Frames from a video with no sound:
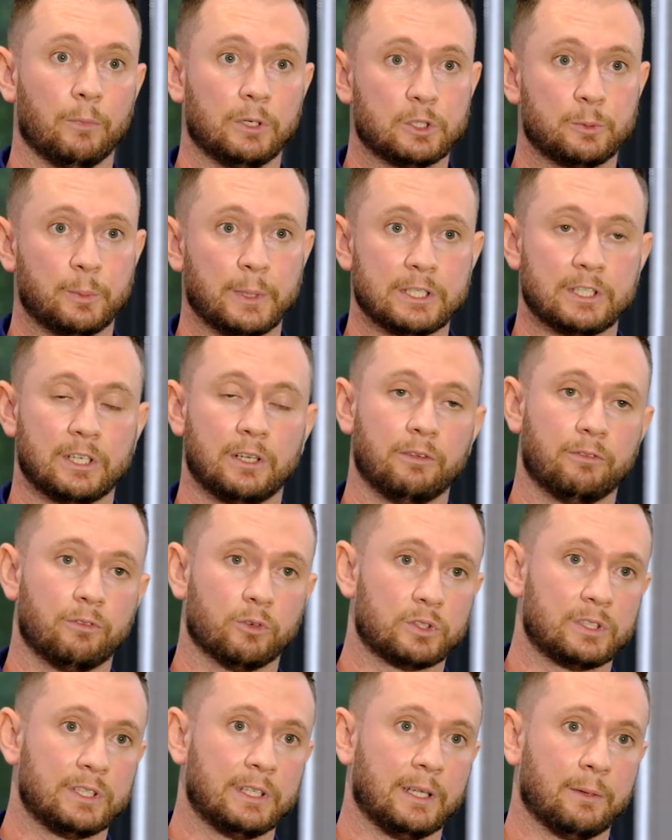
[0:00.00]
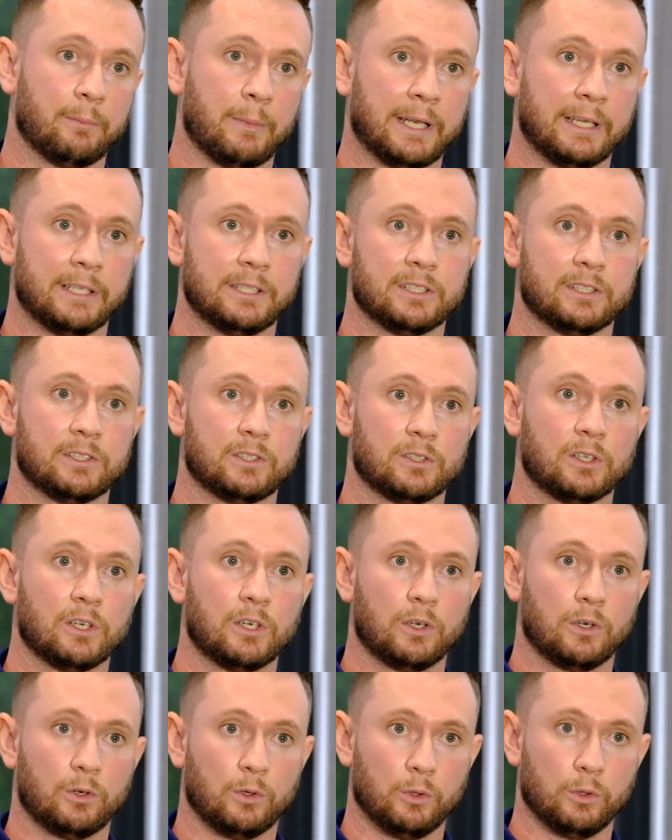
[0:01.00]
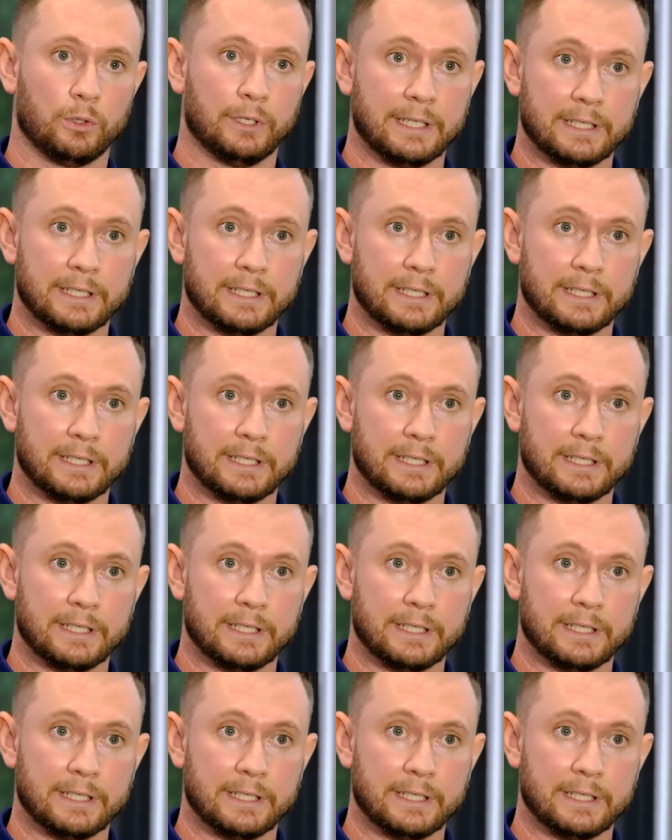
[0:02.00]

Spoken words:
especially for senior managers who